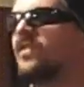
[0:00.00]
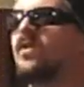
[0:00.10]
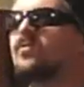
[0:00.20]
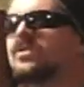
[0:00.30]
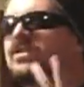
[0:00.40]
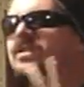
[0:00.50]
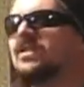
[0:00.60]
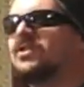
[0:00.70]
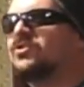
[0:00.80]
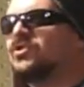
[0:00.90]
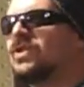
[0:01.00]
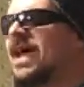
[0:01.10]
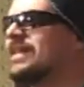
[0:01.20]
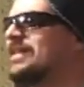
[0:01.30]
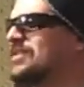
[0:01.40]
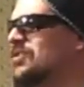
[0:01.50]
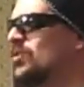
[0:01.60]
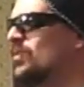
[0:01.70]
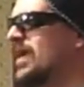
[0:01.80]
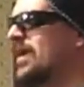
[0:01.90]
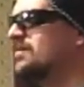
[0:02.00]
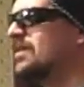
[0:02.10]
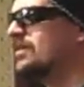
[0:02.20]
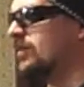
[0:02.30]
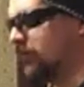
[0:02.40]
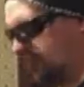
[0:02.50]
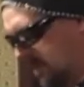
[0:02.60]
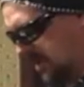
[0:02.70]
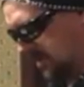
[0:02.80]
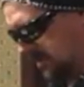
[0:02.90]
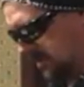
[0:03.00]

There was at least 2 names on the